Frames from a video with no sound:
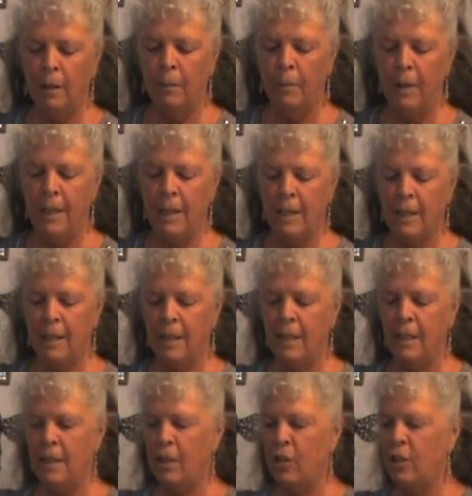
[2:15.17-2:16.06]

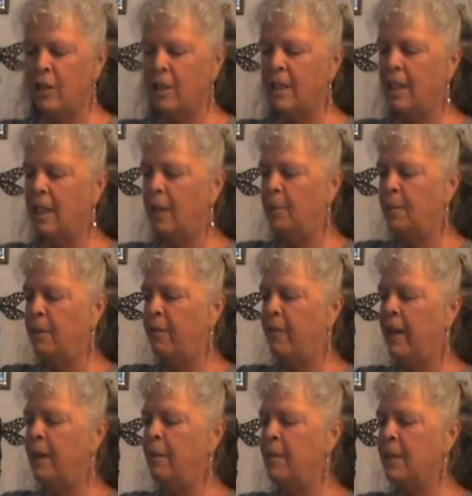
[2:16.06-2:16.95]
pieces just to help the
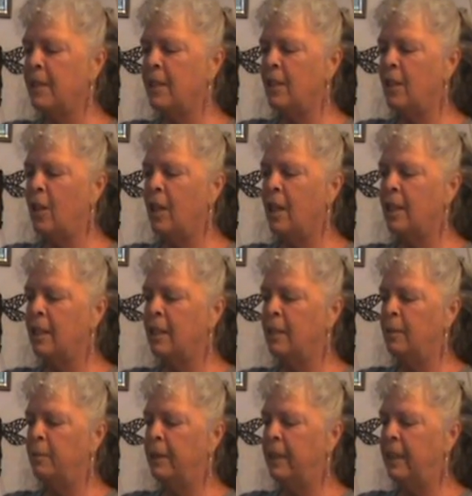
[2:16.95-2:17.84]
Vitamix along a
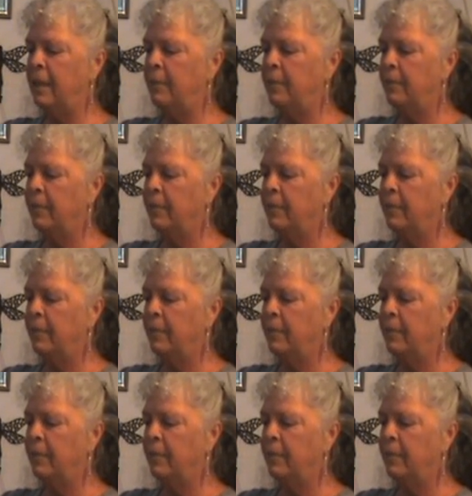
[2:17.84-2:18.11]
little bit.